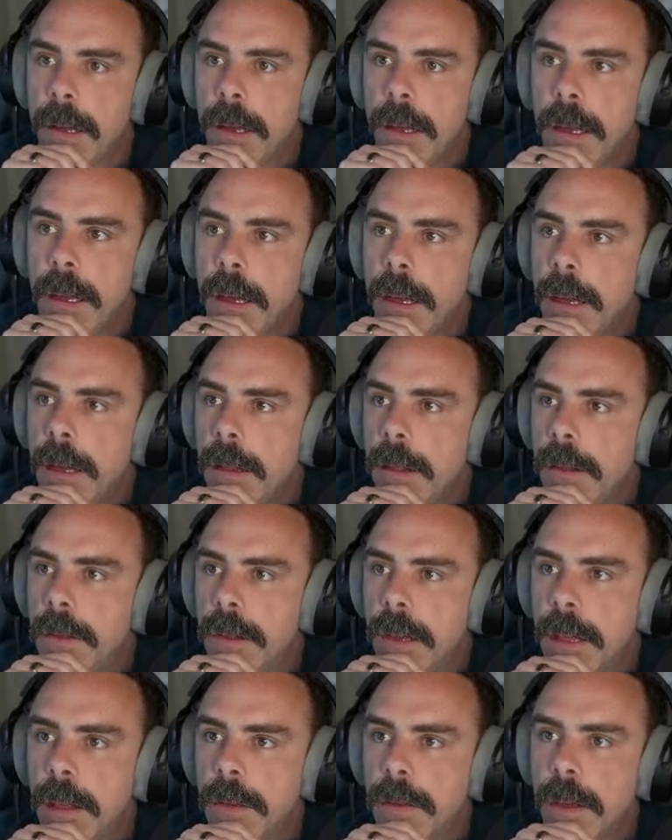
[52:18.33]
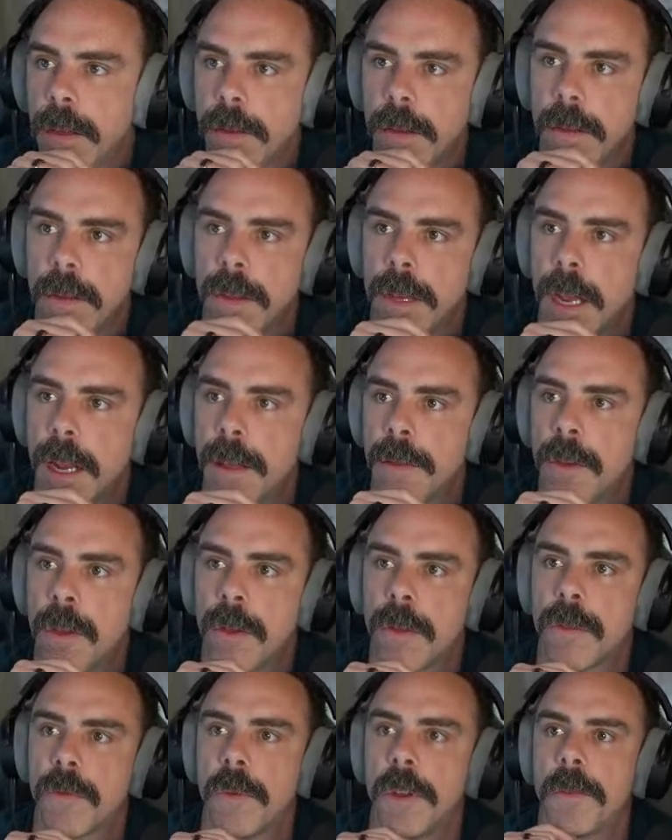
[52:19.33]
this thing that says in settings you can
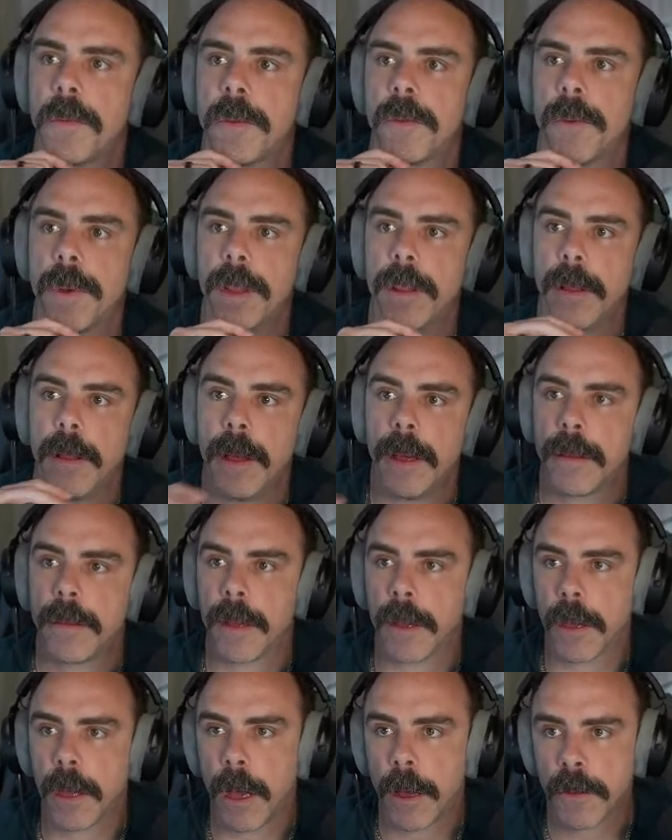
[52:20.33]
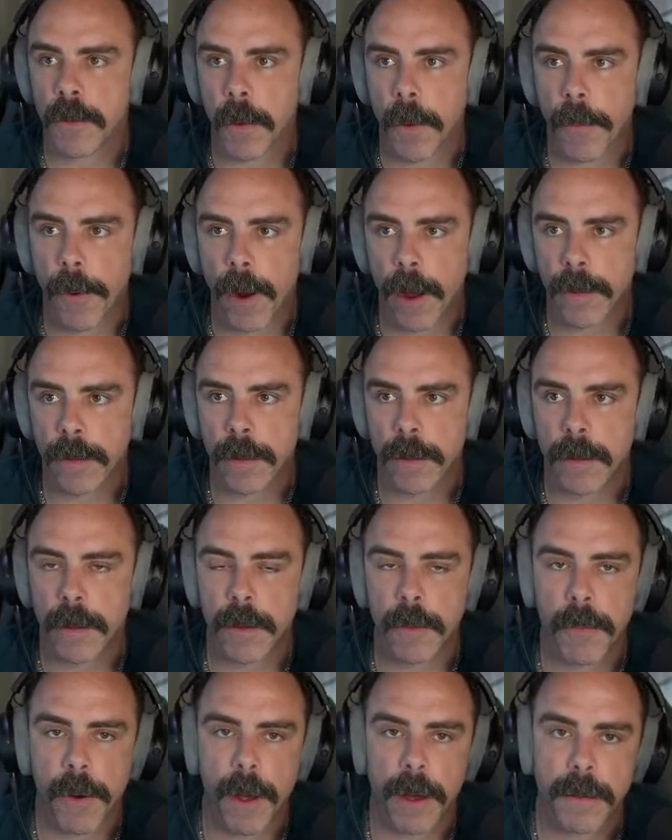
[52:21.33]
switch between list and customer prices in the
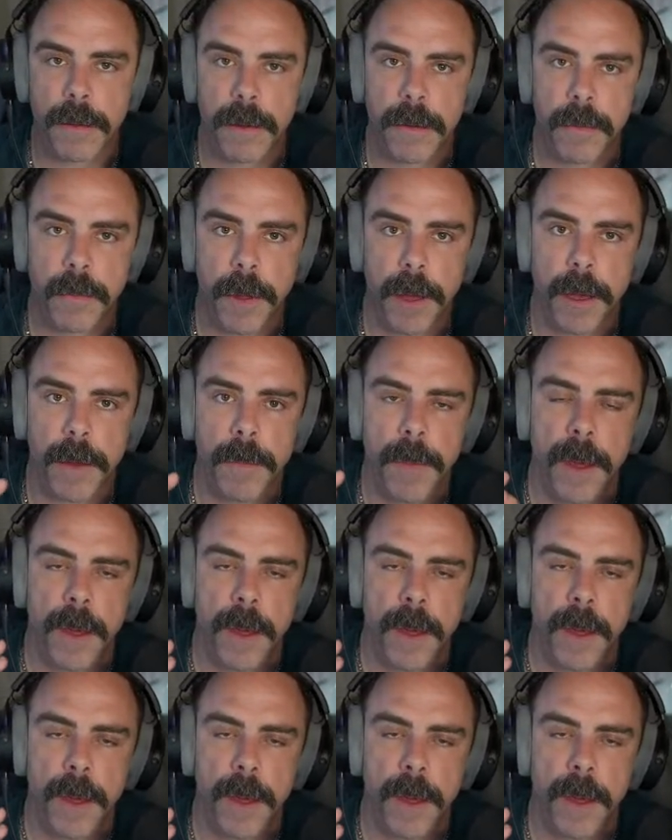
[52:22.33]
price display.